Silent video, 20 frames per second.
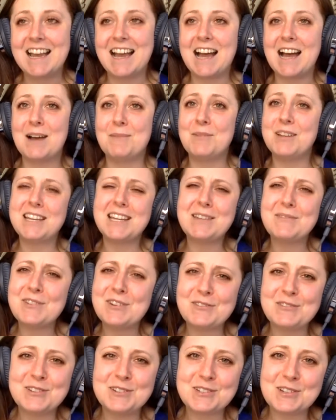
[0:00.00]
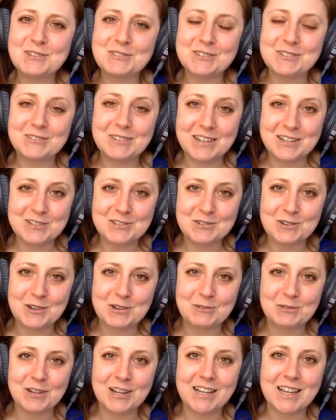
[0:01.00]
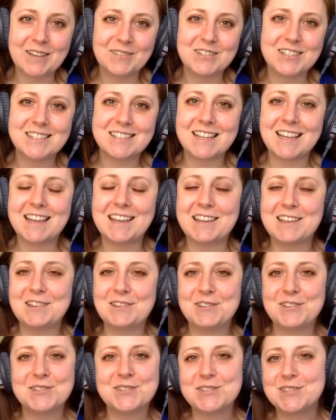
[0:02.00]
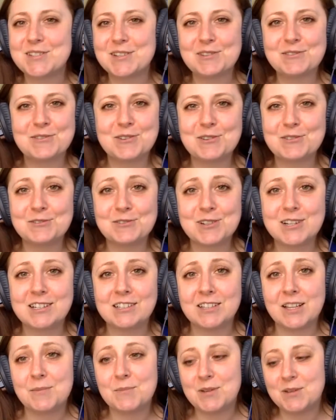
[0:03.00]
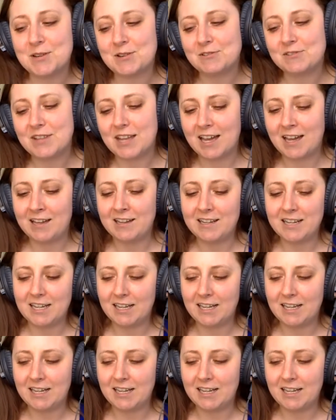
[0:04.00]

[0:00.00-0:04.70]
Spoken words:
And even if you don't enjoy what I have to say, you can still feel free to let me know that.